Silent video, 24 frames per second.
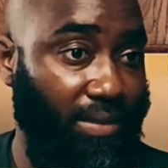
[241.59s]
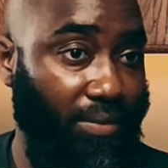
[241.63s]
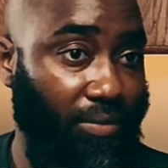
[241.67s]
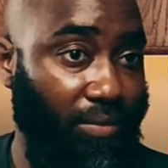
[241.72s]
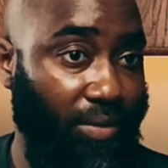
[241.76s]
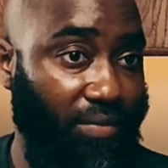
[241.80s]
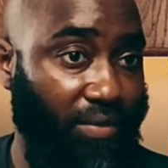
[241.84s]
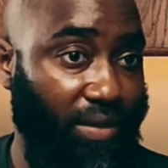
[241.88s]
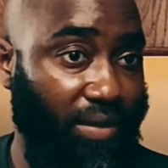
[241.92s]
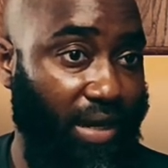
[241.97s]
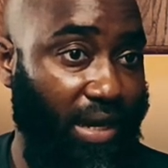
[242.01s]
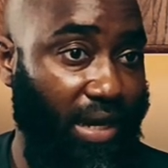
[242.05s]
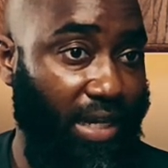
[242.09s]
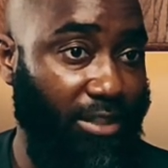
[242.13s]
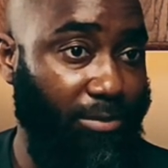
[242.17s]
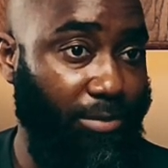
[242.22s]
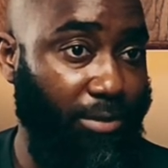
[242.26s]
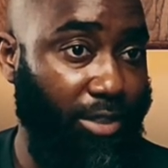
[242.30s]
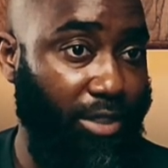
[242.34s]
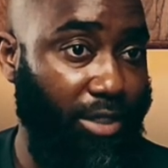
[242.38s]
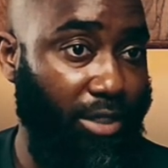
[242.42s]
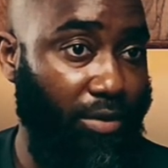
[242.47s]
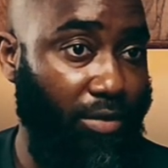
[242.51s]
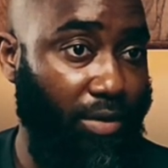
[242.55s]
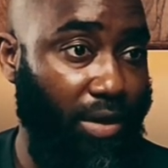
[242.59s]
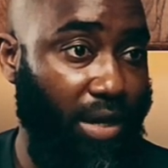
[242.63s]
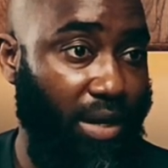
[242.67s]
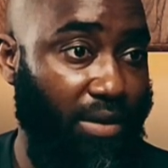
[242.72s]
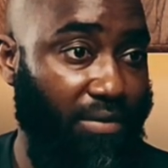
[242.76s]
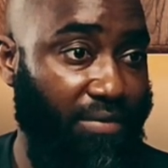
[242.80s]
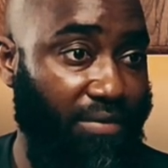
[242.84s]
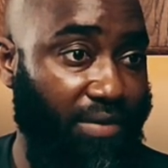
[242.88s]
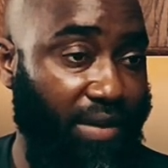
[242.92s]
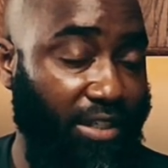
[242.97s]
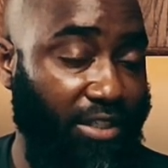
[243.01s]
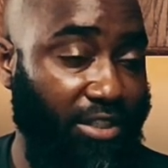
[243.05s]
with a hospital-acquired
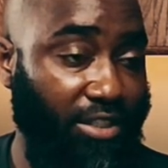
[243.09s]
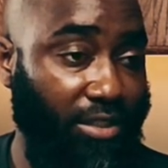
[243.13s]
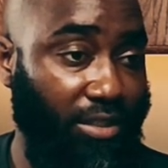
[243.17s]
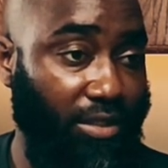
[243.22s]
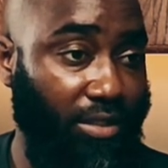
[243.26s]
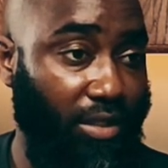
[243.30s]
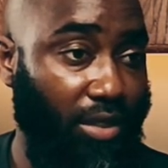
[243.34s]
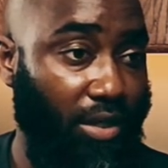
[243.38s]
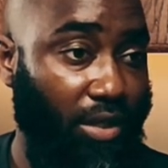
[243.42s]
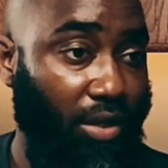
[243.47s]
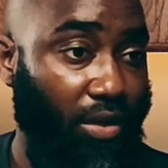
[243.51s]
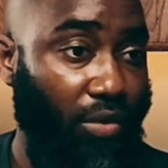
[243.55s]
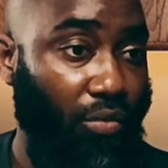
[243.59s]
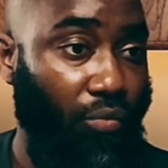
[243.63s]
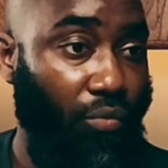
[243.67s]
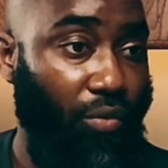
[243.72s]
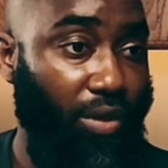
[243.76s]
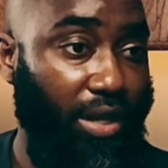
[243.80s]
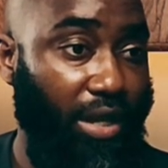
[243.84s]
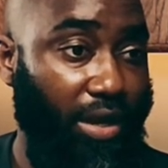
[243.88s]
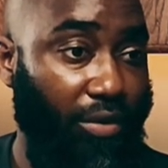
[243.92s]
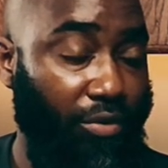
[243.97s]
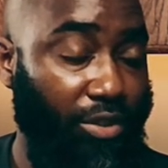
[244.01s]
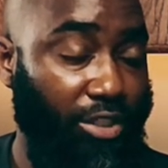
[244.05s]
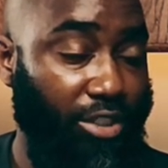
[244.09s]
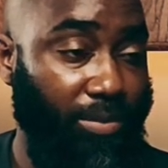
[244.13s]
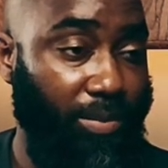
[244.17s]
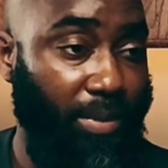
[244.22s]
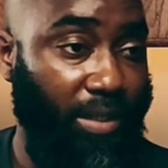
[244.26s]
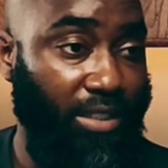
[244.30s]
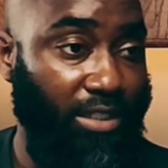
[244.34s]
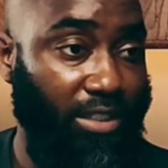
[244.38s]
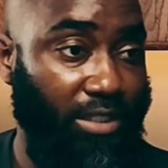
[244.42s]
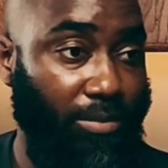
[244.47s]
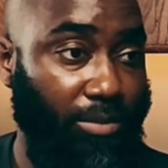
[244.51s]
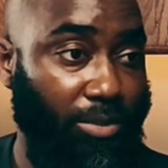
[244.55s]
infection, we are
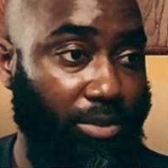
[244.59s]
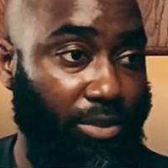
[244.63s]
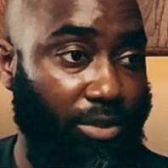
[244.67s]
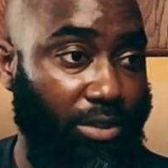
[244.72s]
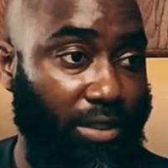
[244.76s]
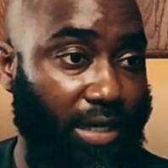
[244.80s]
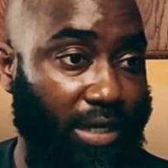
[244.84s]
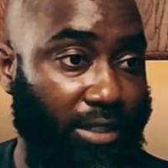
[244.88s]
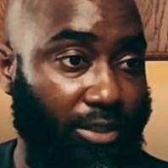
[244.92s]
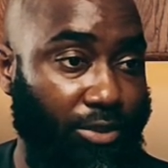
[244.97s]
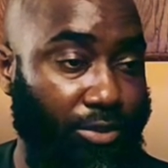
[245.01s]
responsible to now